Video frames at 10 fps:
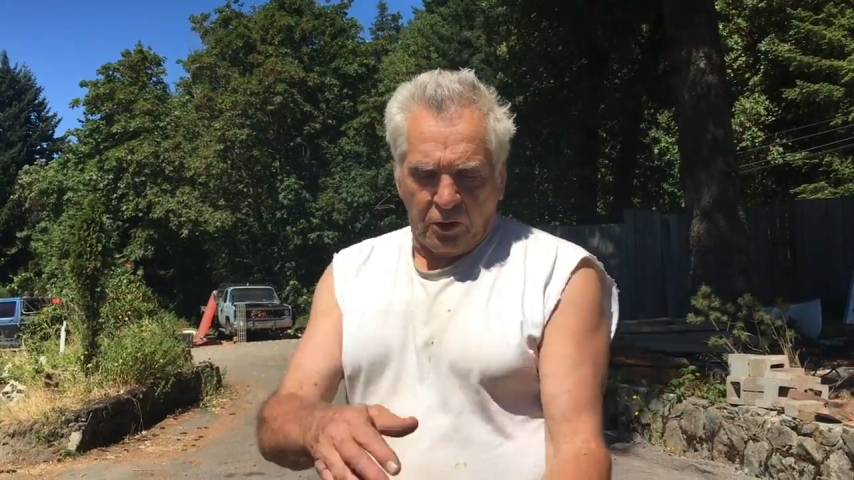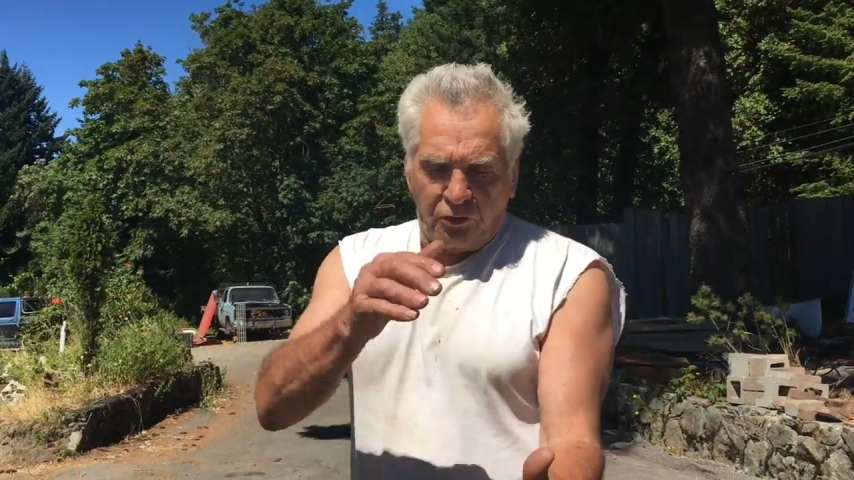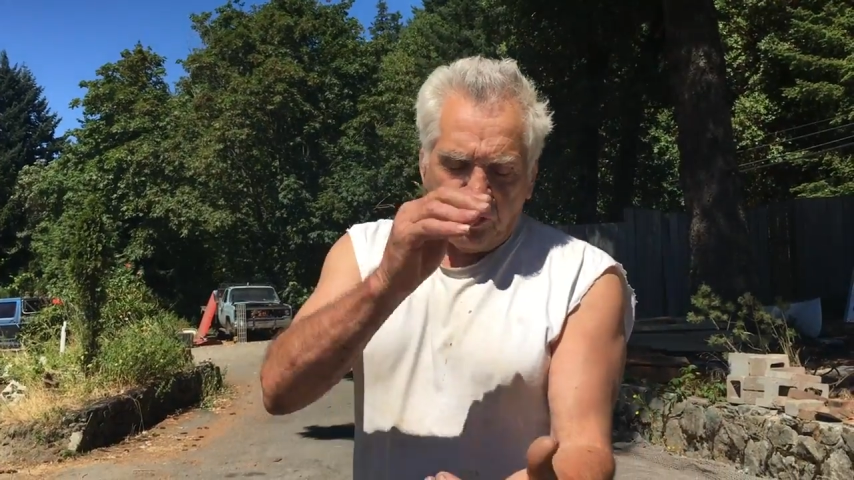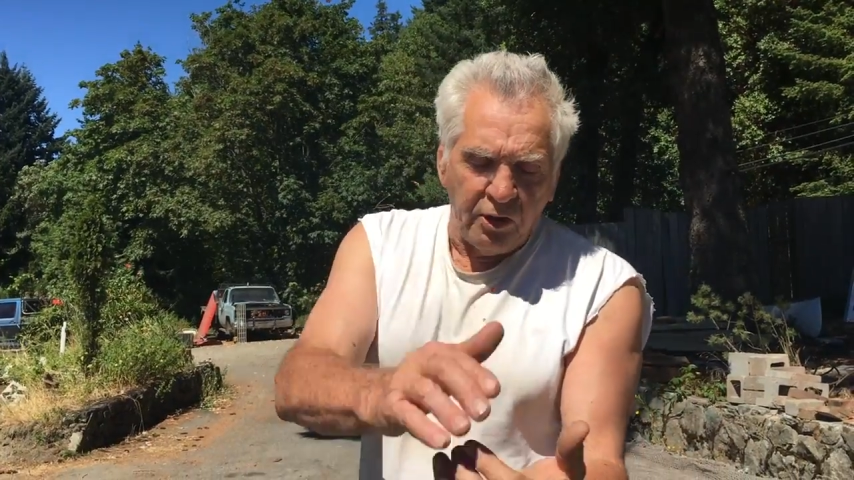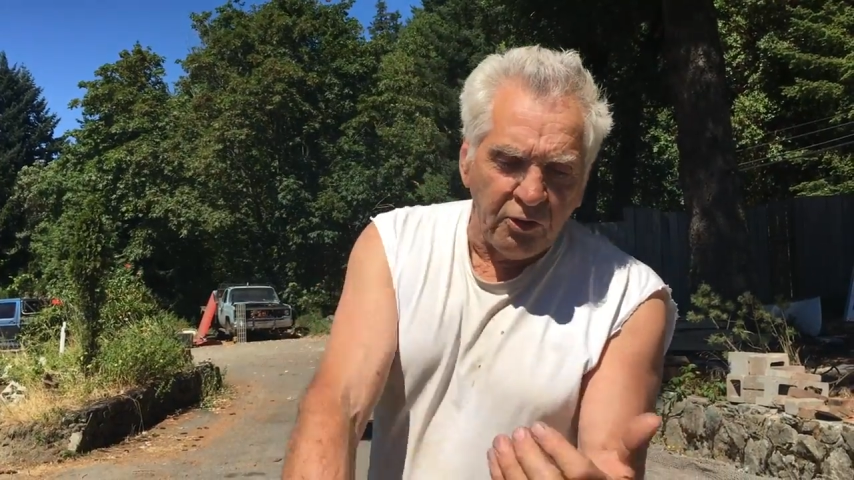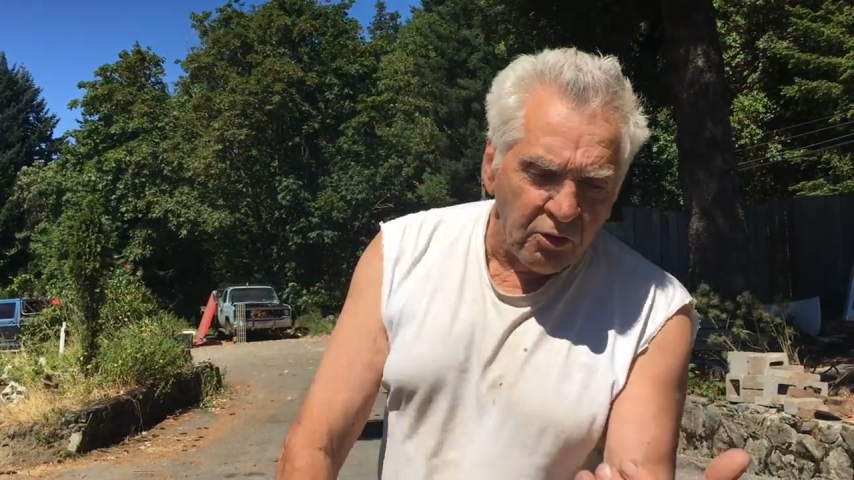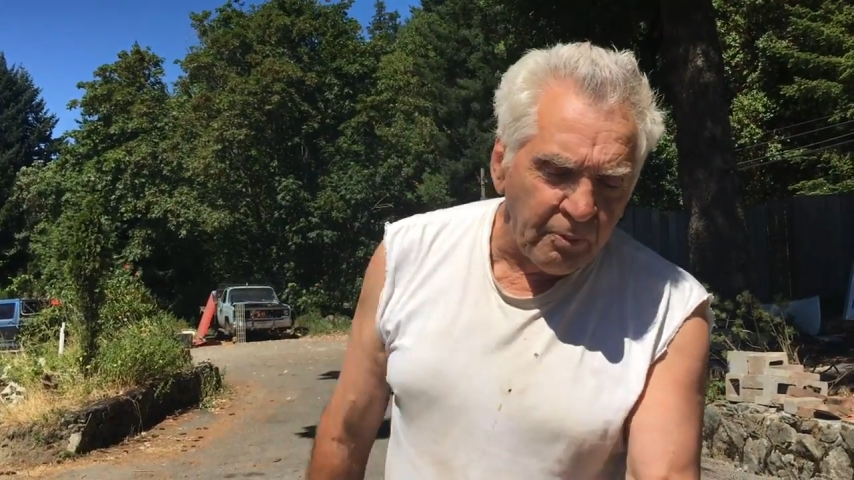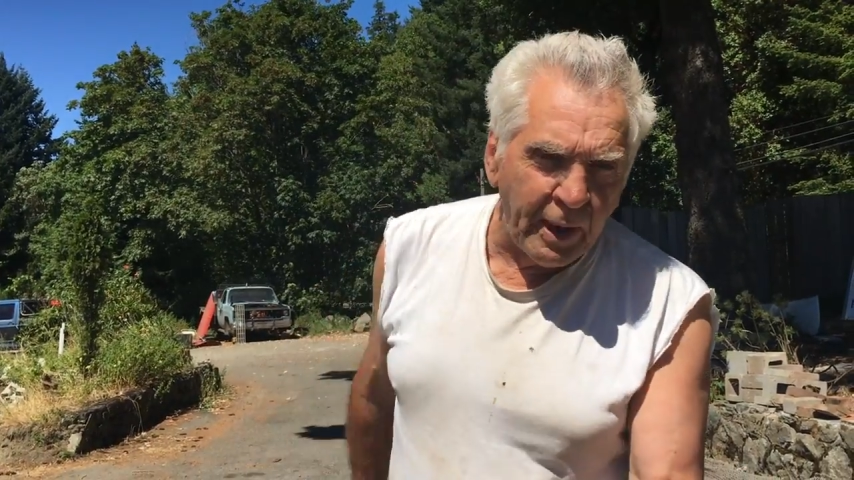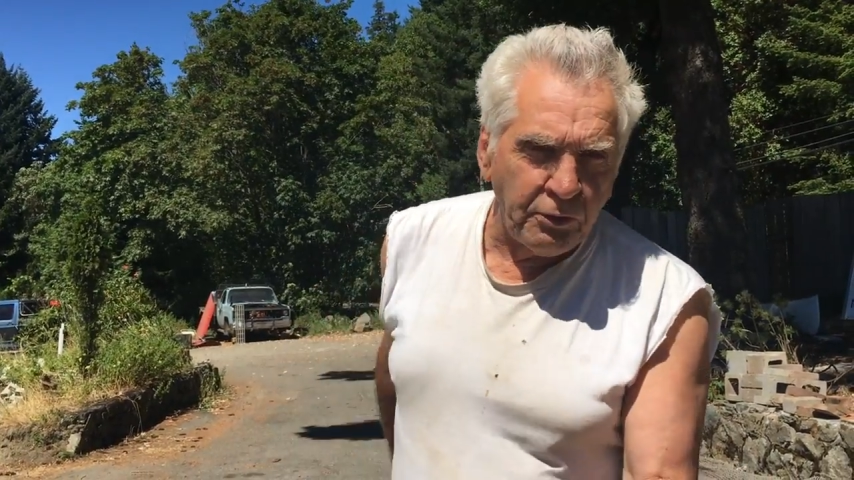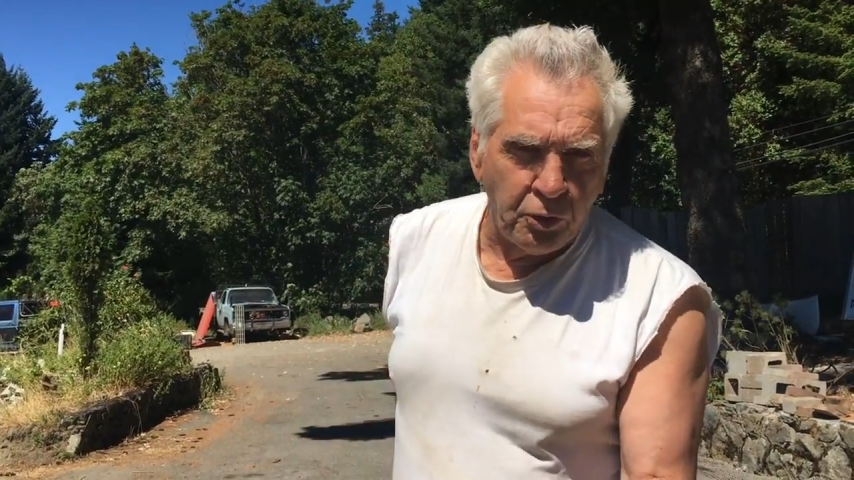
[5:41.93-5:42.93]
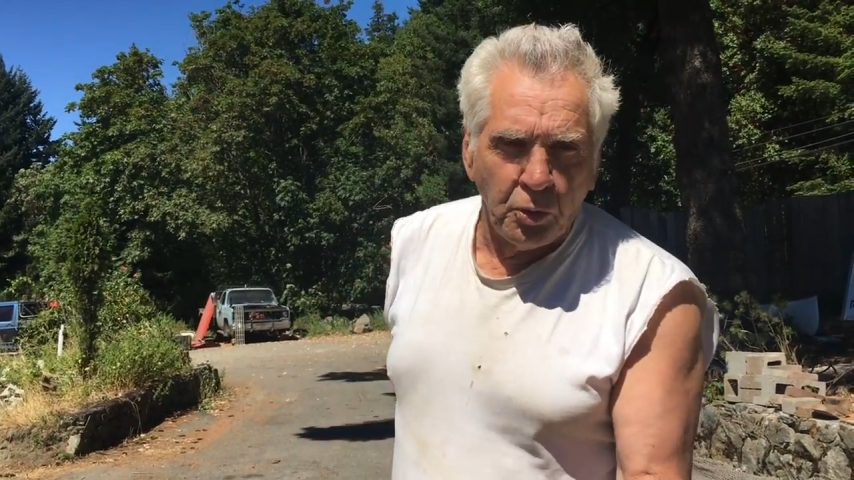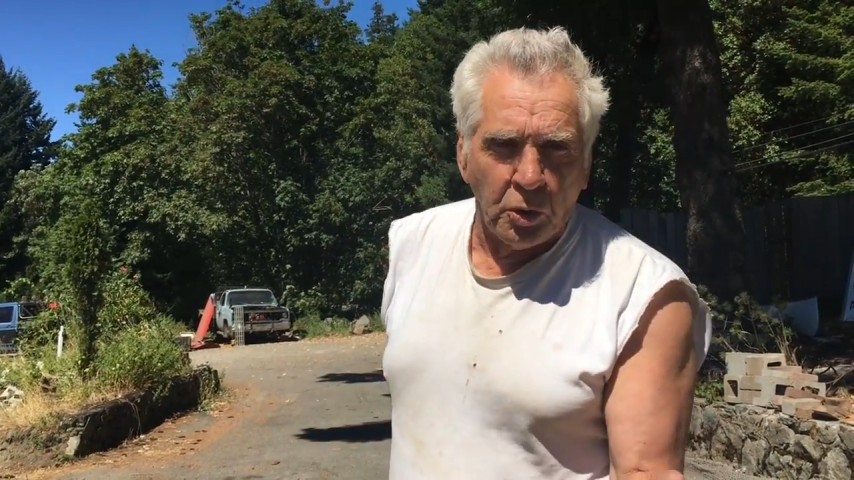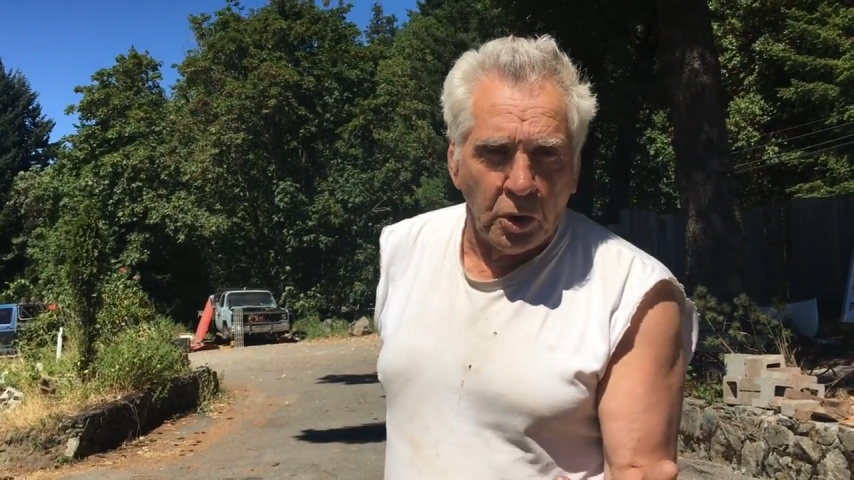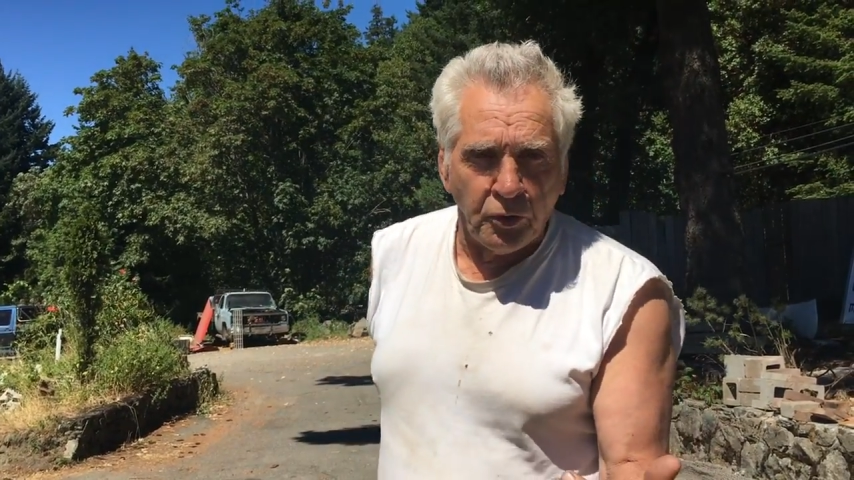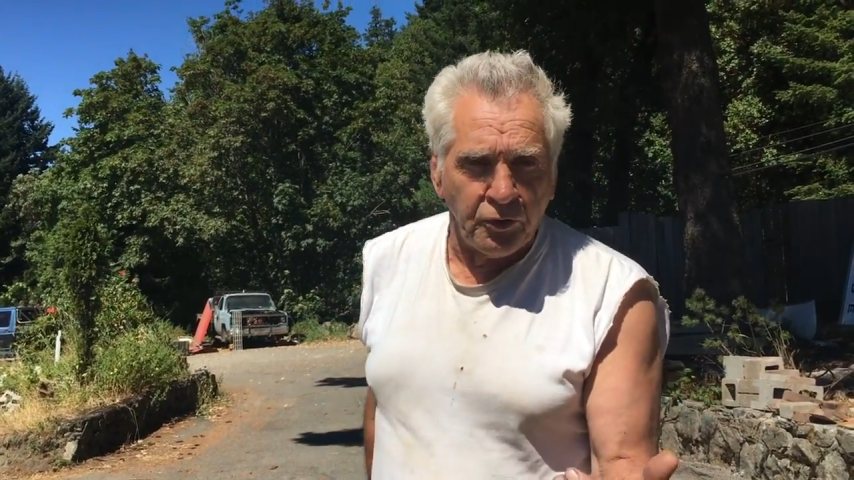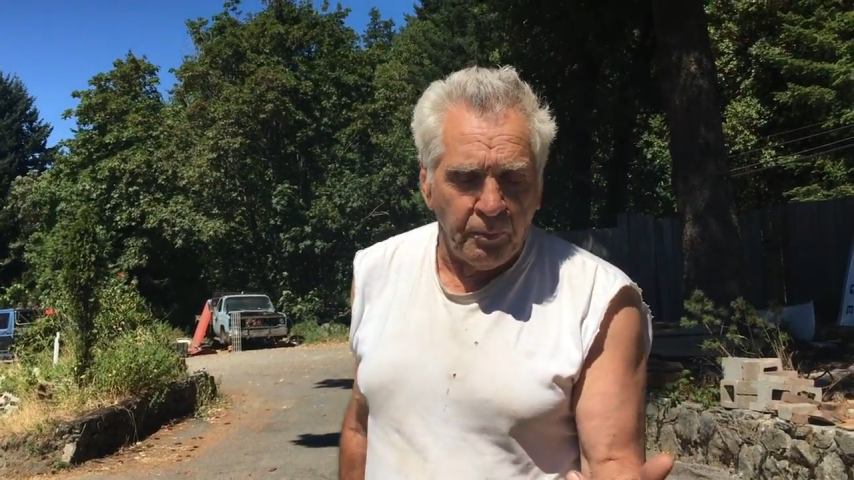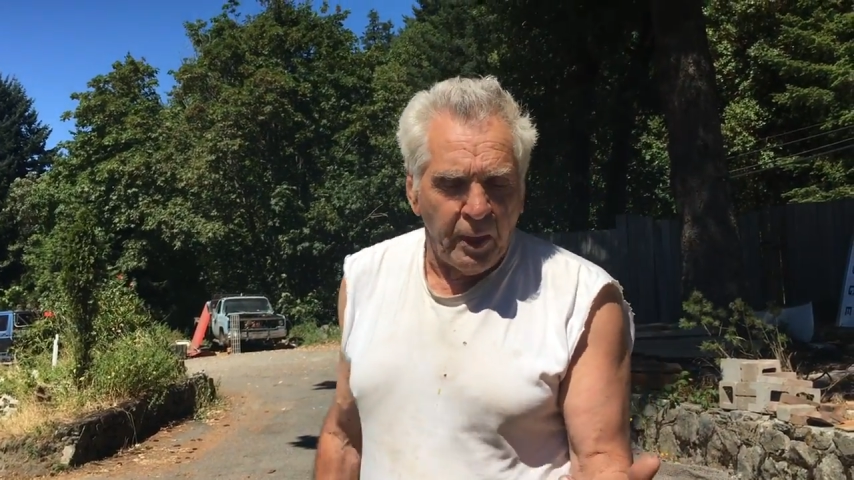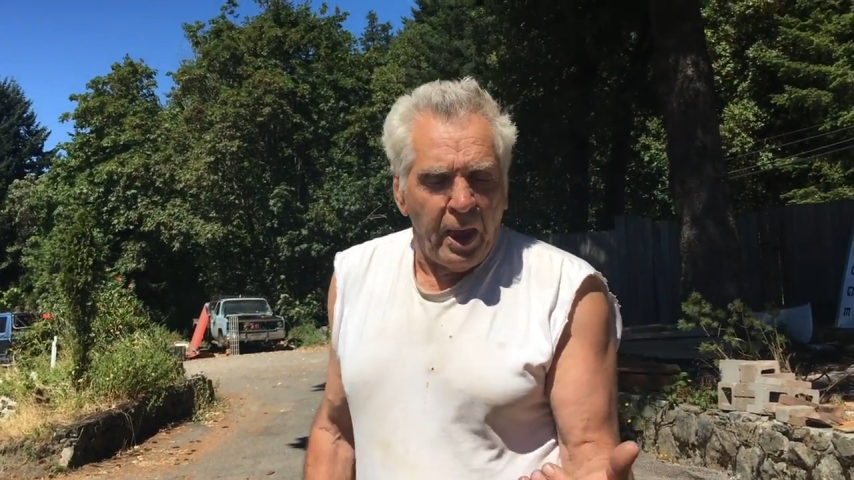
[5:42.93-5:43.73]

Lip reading: seizes my tools,